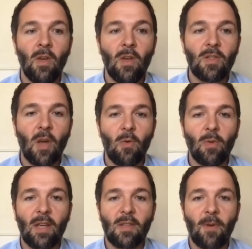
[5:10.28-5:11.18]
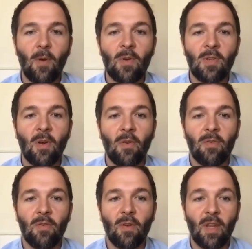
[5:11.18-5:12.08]
So let's focus
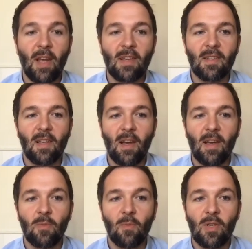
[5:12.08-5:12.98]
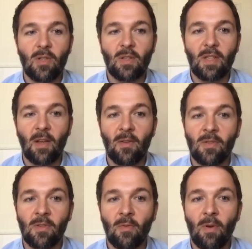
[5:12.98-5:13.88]
on the next slide, which tells
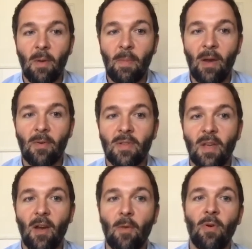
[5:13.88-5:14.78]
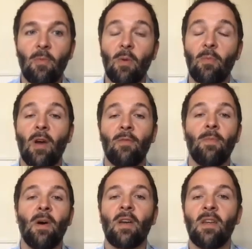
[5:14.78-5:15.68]
us about what private
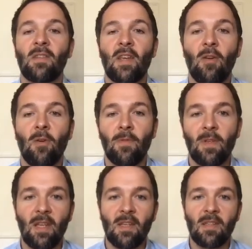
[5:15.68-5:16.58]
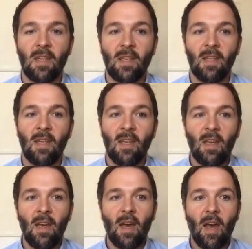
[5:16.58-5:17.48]
markets can offer DC.
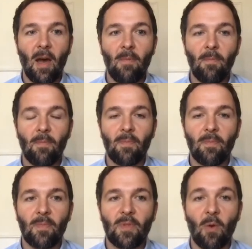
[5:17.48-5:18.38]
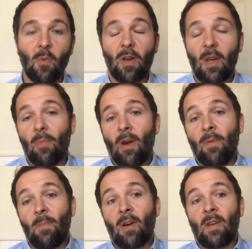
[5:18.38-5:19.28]
So what can
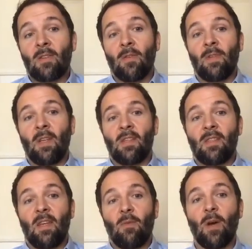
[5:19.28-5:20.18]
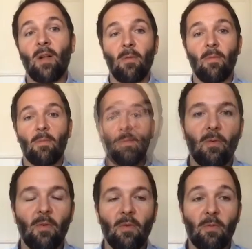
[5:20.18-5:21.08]
private markets offer DC? Well,
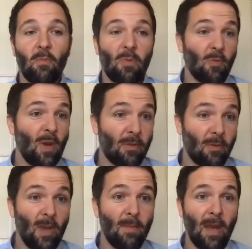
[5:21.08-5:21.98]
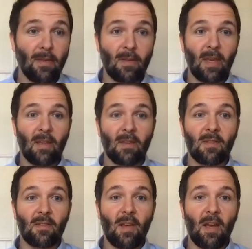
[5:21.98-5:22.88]
three main things.